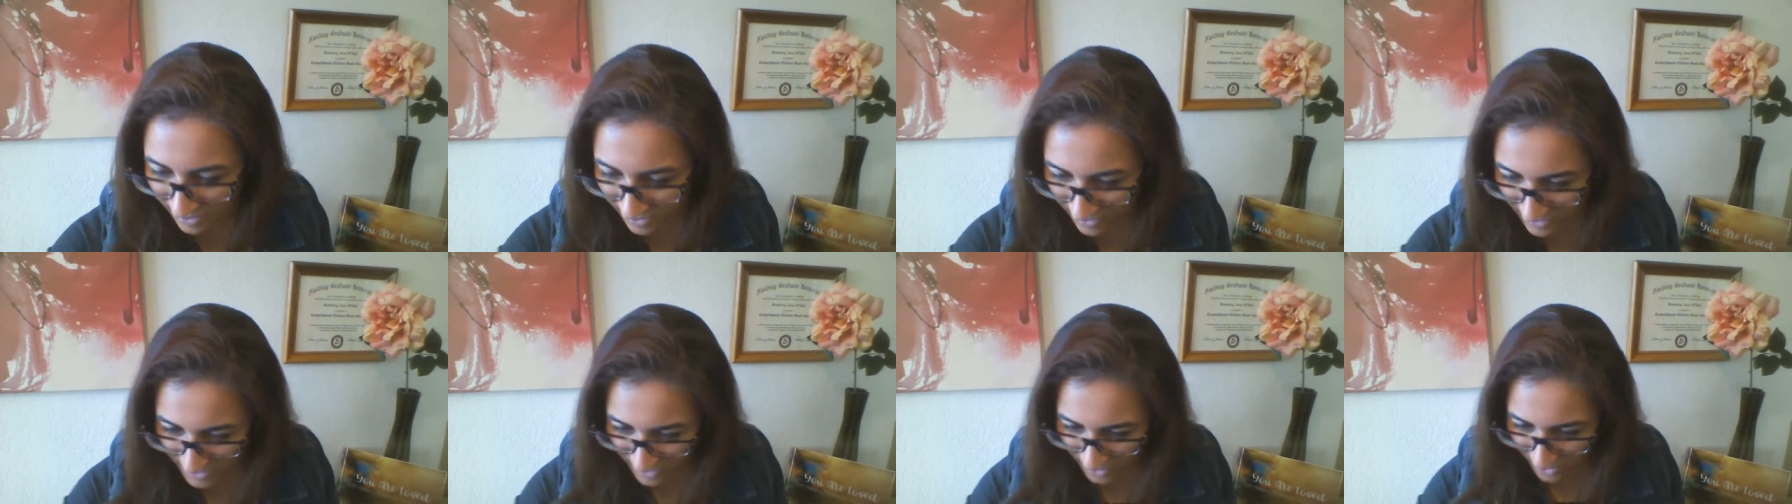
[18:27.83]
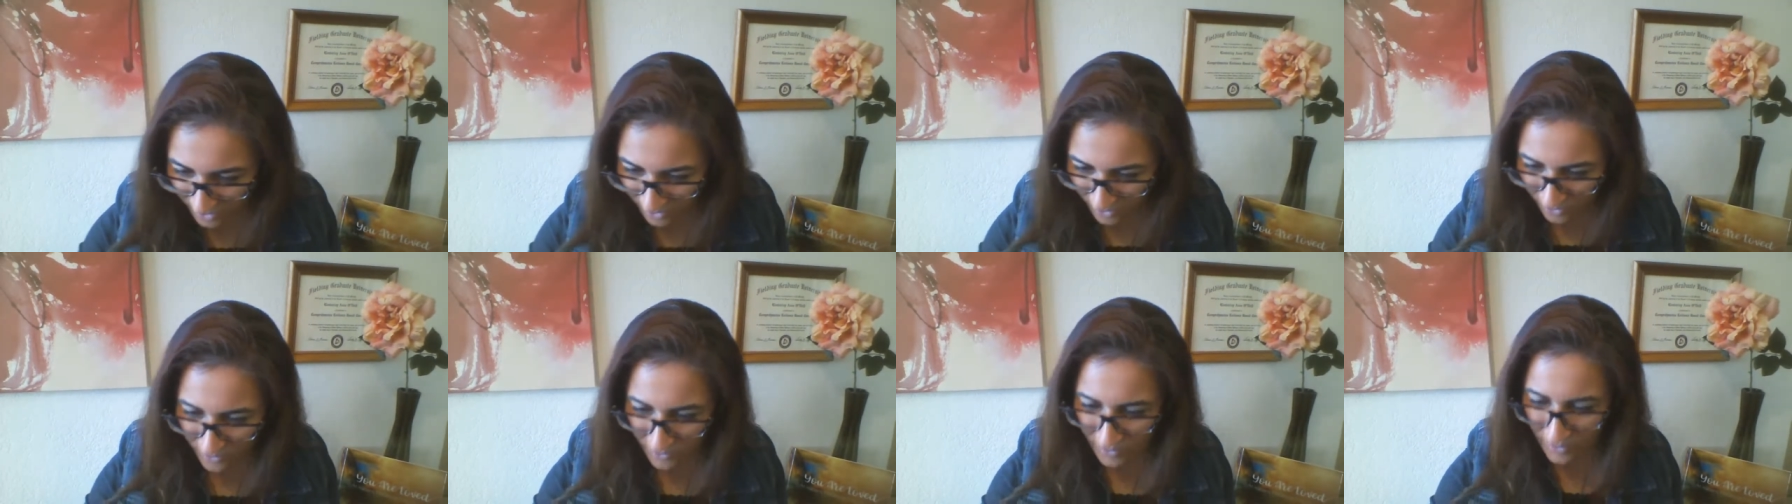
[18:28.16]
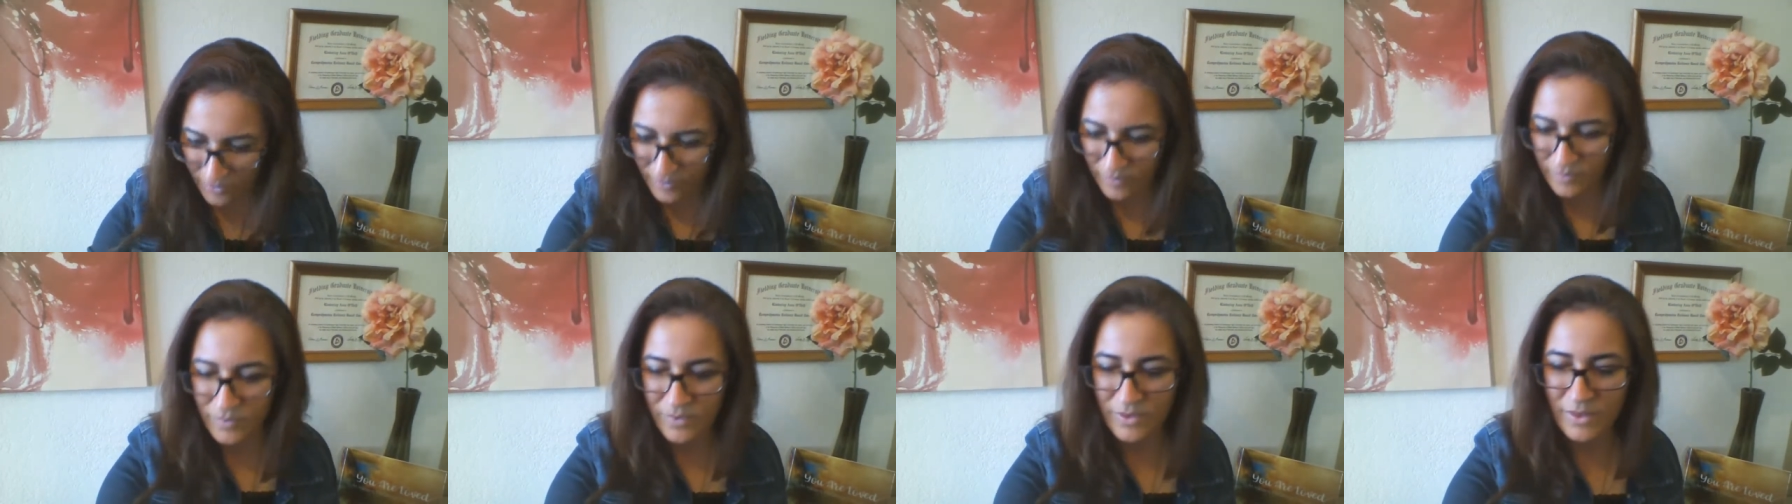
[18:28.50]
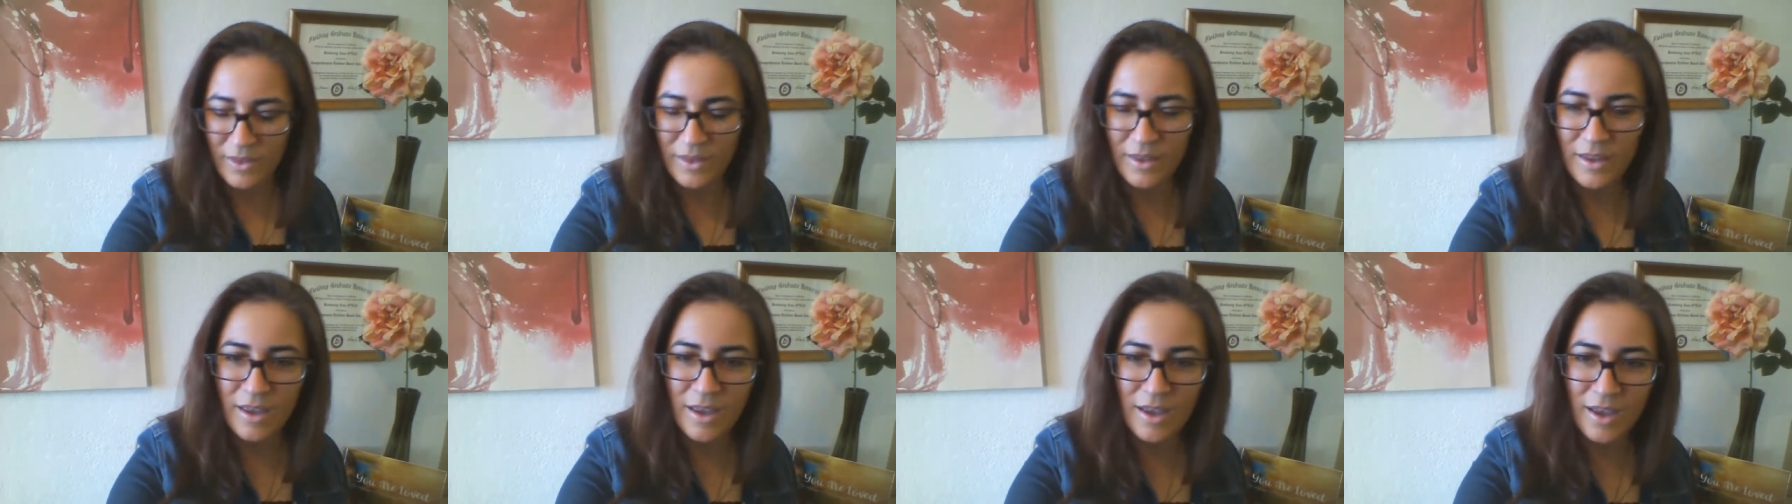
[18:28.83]
So
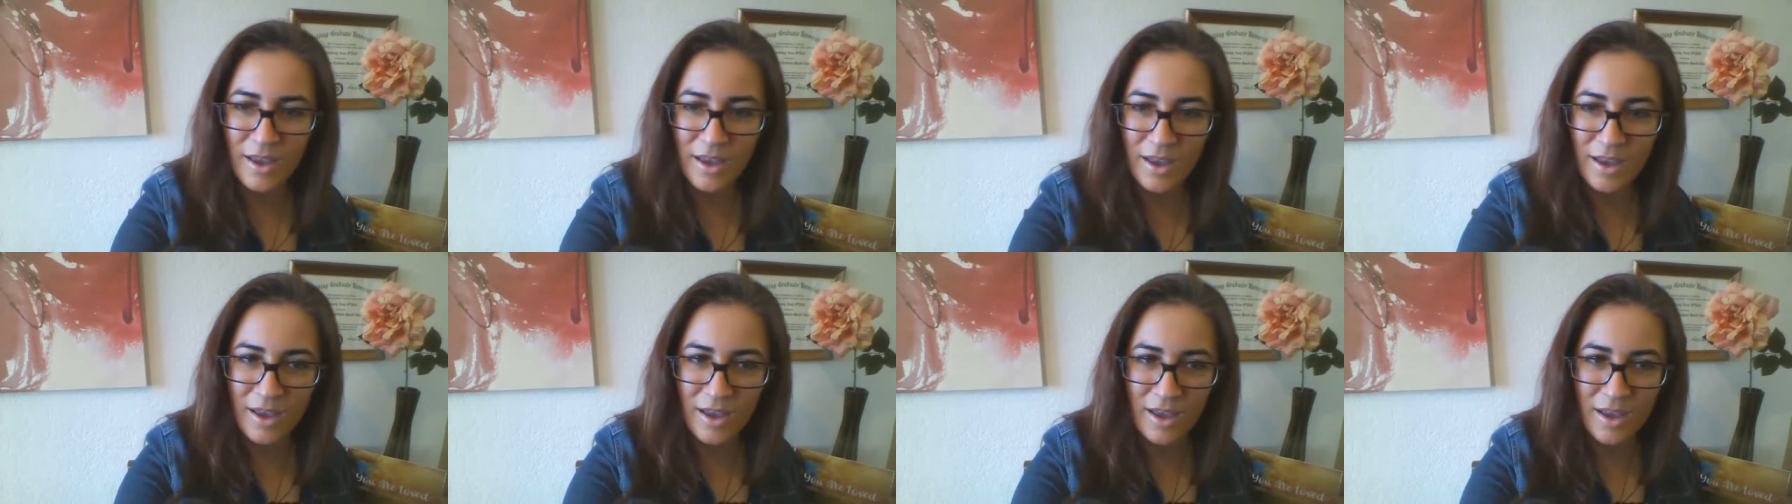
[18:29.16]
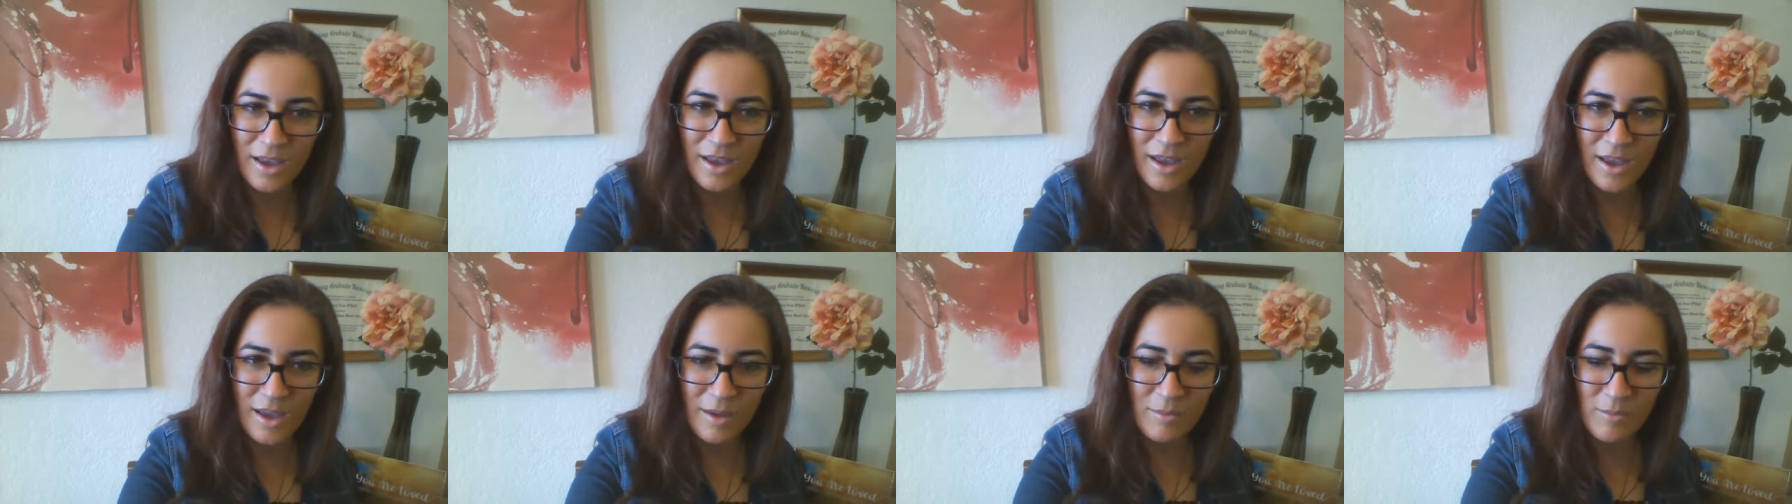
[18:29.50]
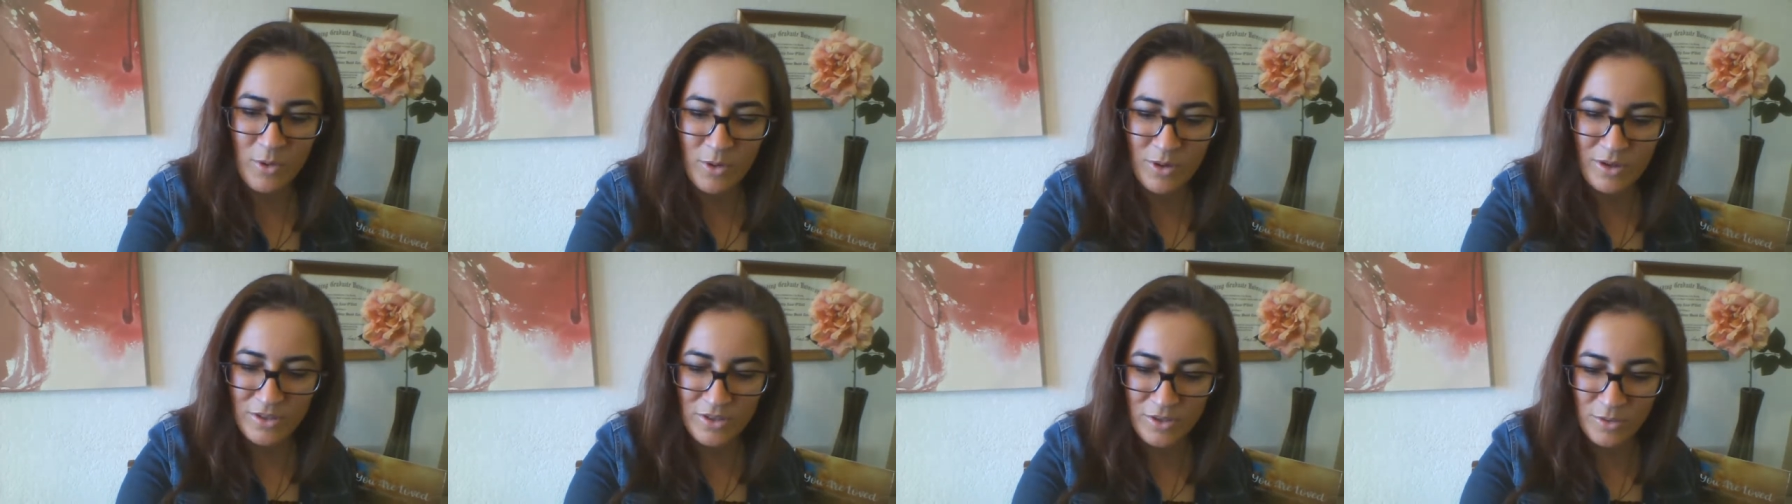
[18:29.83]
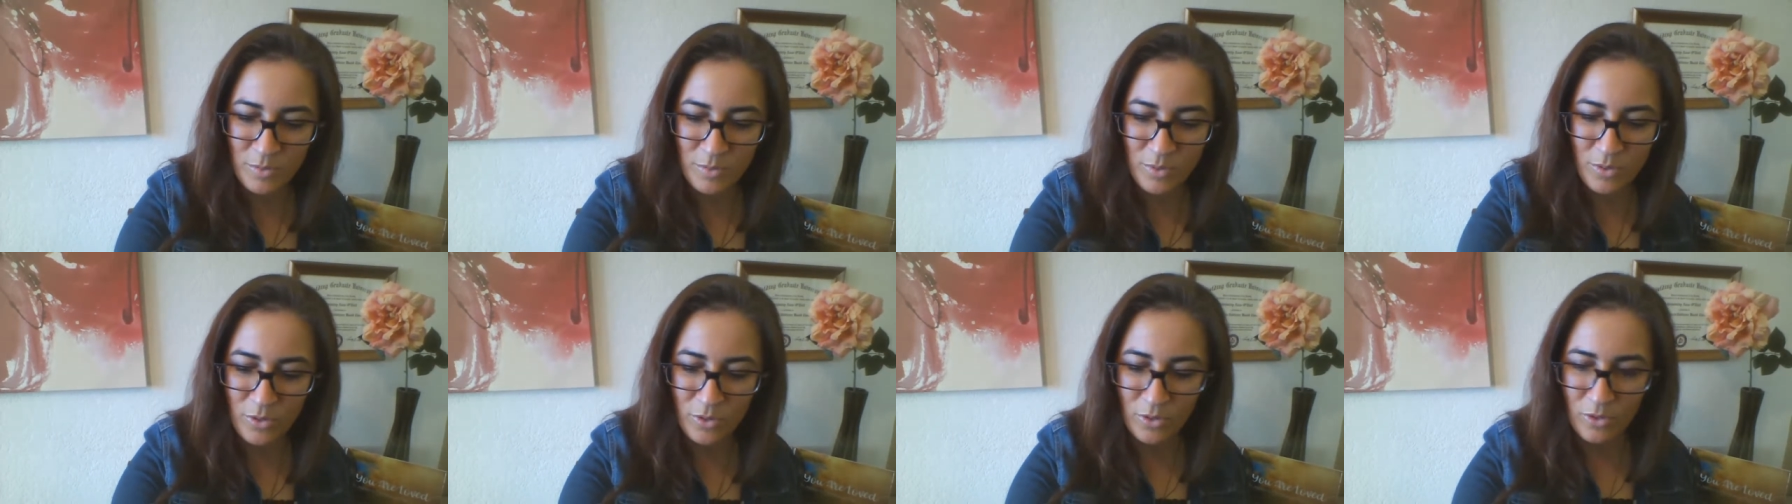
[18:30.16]
I'm going to
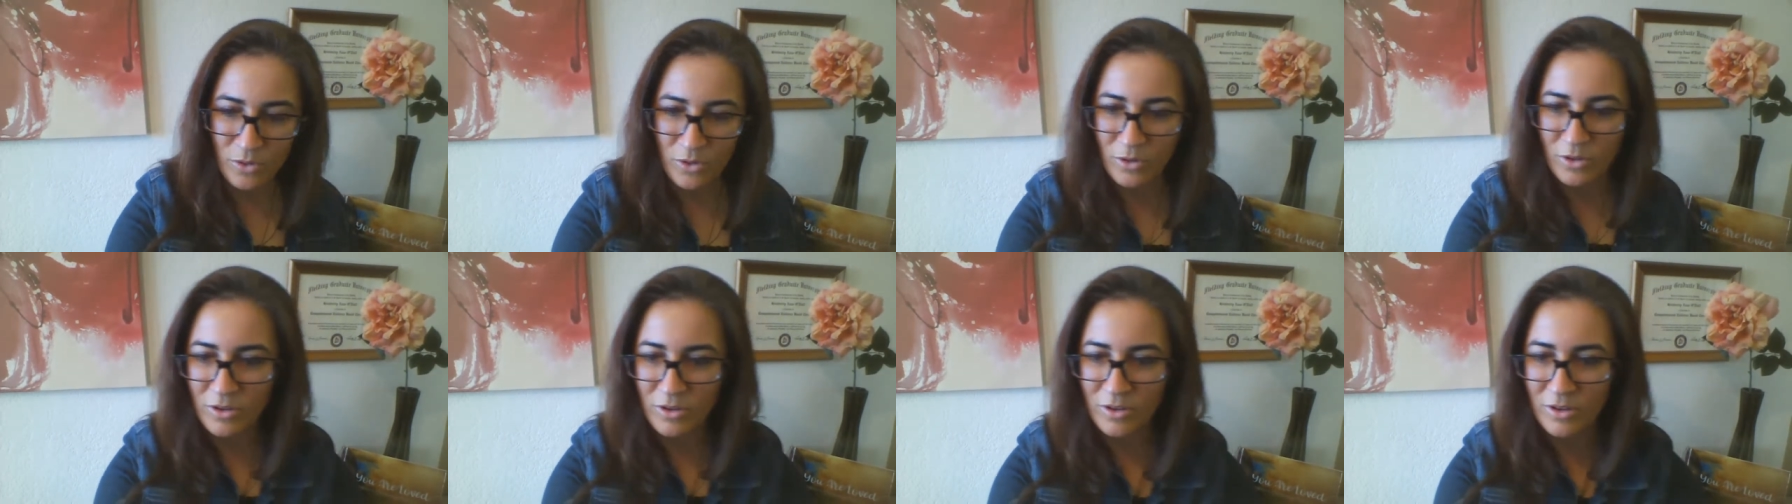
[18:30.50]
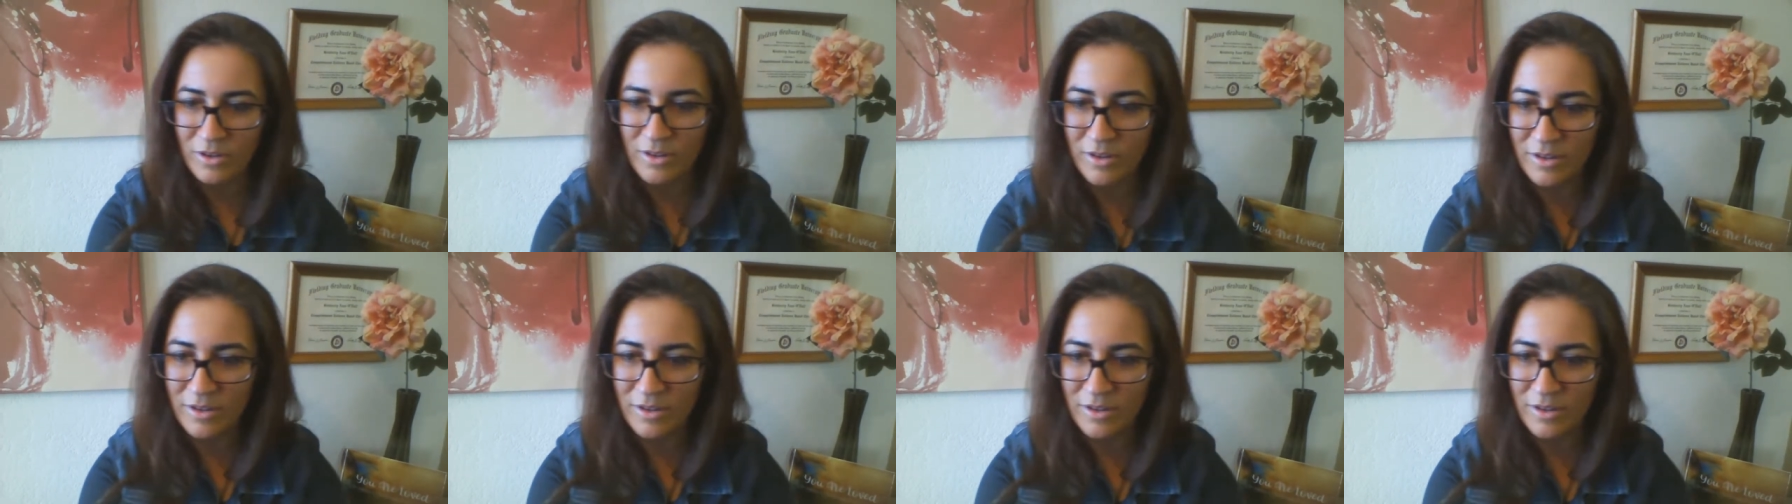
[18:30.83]
pull,